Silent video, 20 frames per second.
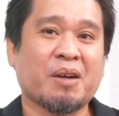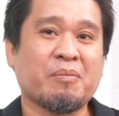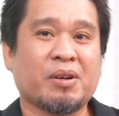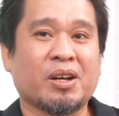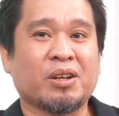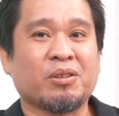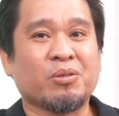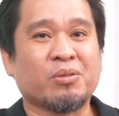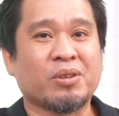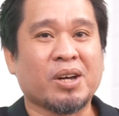
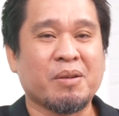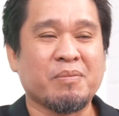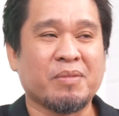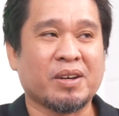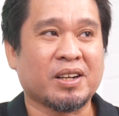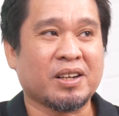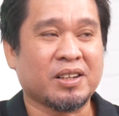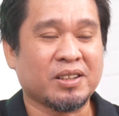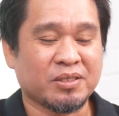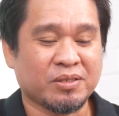camera, two
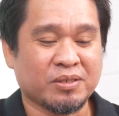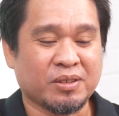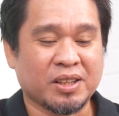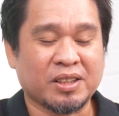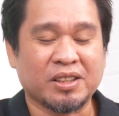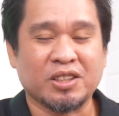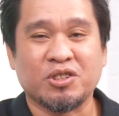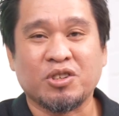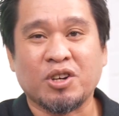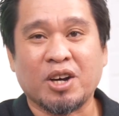cameras. So
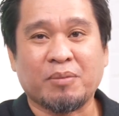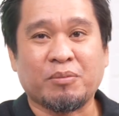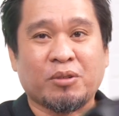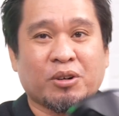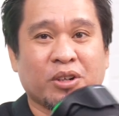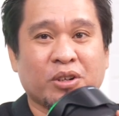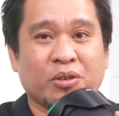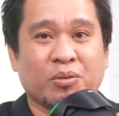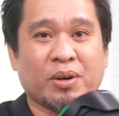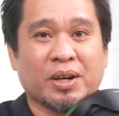at least you have
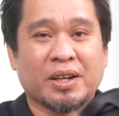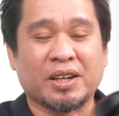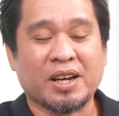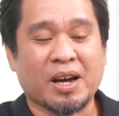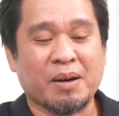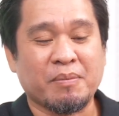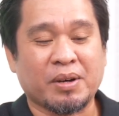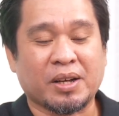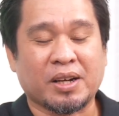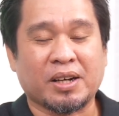only one
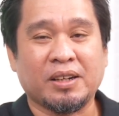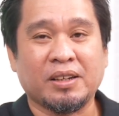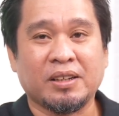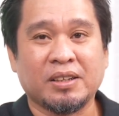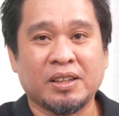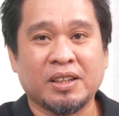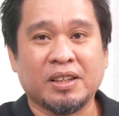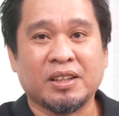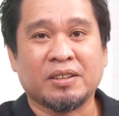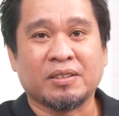camera
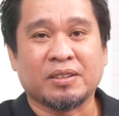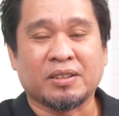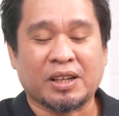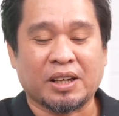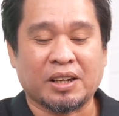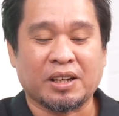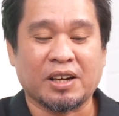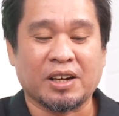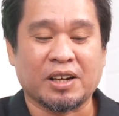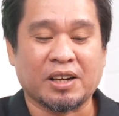
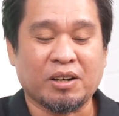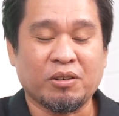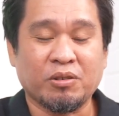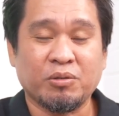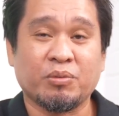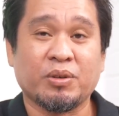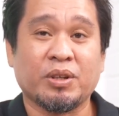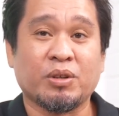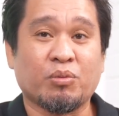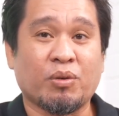carry
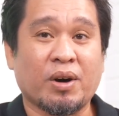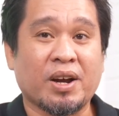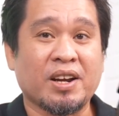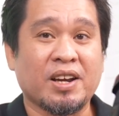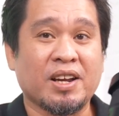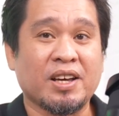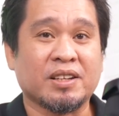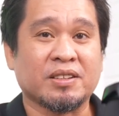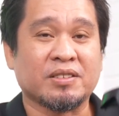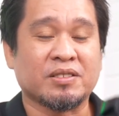around with
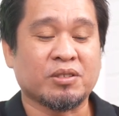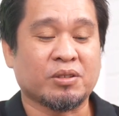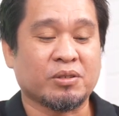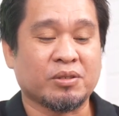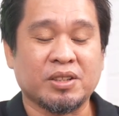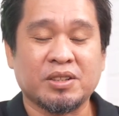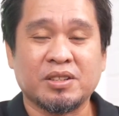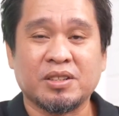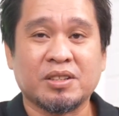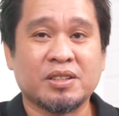one lens. So
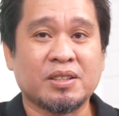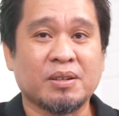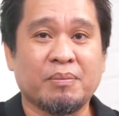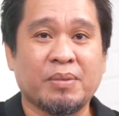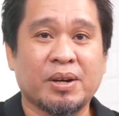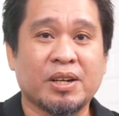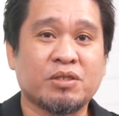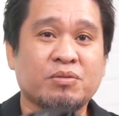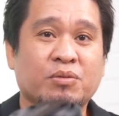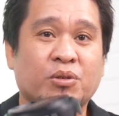this is the
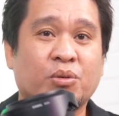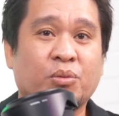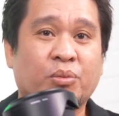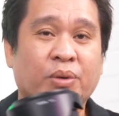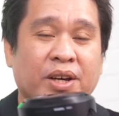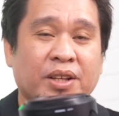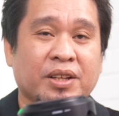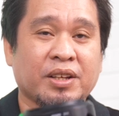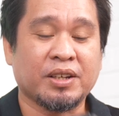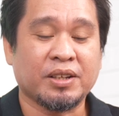best for
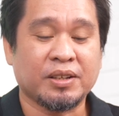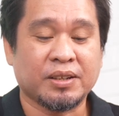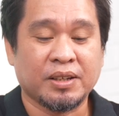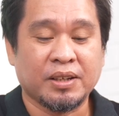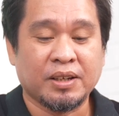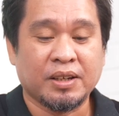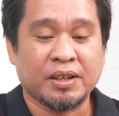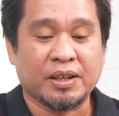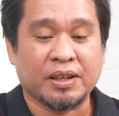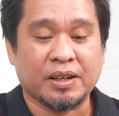wedding
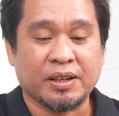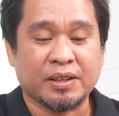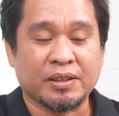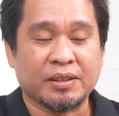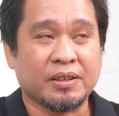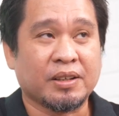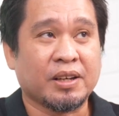and